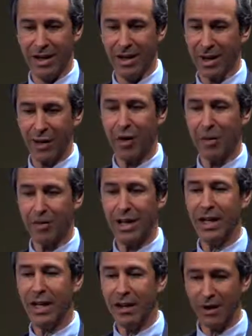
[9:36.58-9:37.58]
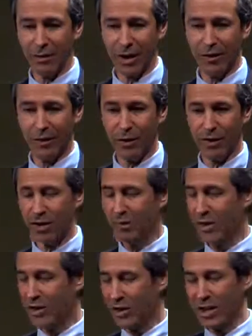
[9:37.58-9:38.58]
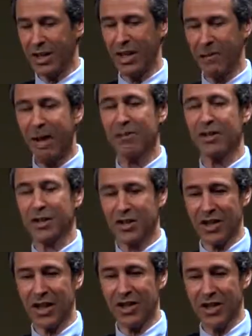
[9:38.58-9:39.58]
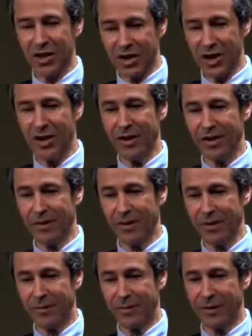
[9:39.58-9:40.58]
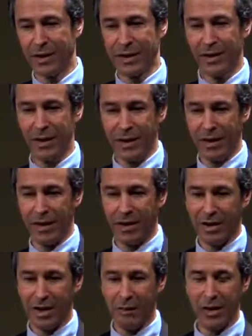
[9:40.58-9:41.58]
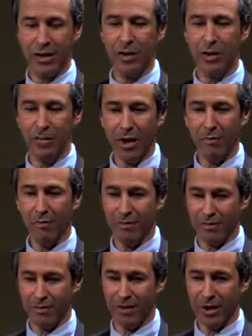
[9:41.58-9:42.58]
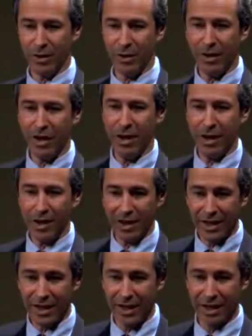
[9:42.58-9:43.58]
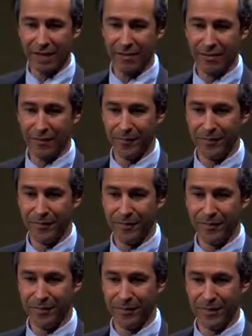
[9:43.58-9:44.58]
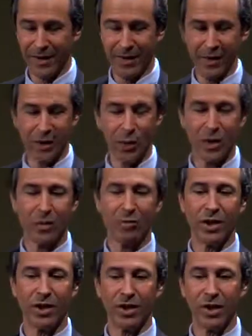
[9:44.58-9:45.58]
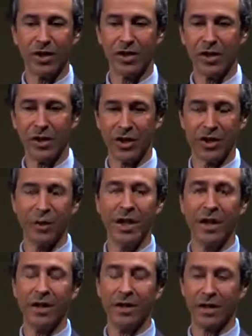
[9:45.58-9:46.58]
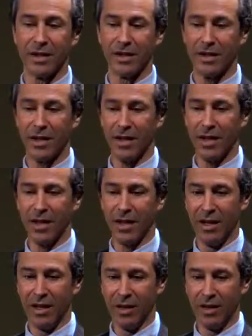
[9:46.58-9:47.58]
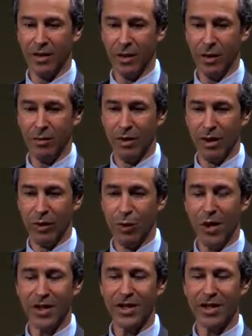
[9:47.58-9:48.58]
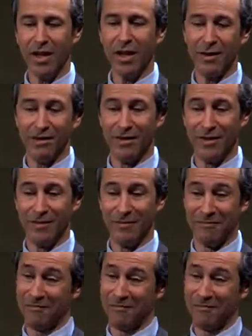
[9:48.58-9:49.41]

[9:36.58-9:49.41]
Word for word: and they don't want to be together. When they first come in, they're sitting on opposite sides of the chairs. Then we tune them up, and they're all cuddly again. You know, they're whispering each other's ears, sweet nothings. So what is love?